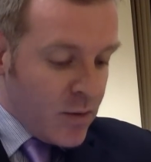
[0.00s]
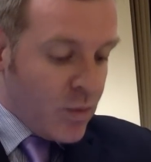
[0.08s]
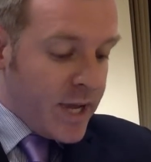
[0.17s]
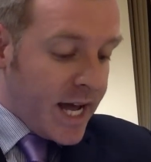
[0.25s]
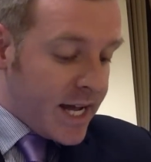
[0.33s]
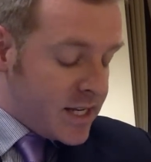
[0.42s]

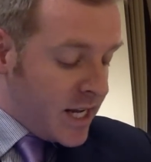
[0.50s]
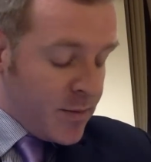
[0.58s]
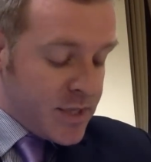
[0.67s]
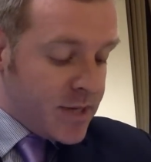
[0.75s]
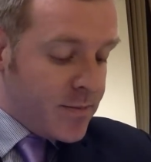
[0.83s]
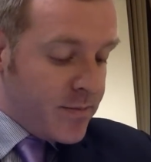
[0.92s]
It
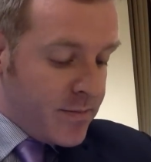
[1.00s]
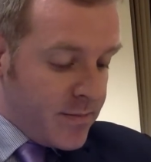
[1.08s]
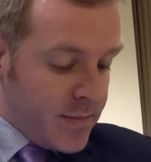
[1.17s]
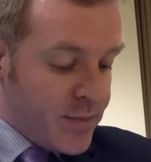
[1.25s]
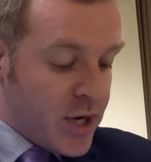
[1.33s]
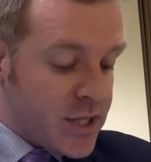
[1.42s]
was in
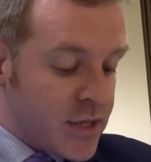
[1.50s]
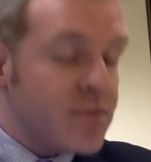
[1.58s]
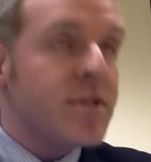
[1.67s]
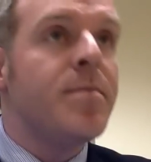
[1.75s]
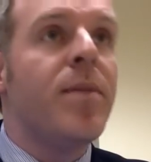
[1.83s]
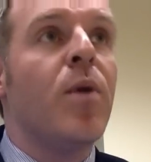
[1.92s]

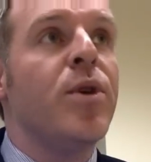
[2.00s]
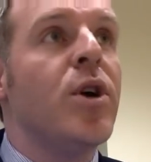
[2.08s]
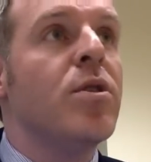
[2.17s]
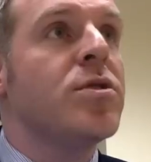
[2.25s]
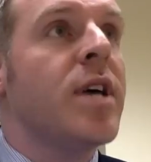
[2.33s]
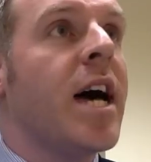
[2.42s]
Brussels, but we
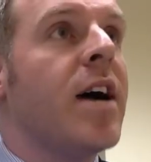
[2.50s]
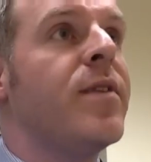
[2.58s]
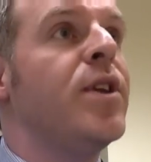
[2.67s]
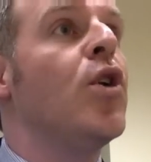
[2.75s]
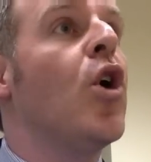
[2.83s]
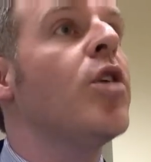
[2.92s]
also have
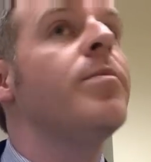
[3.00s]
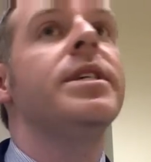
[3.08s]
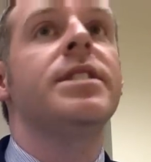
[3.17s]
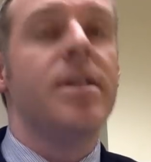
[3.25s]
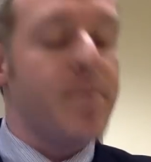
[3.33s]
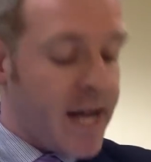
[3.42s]
enormous St.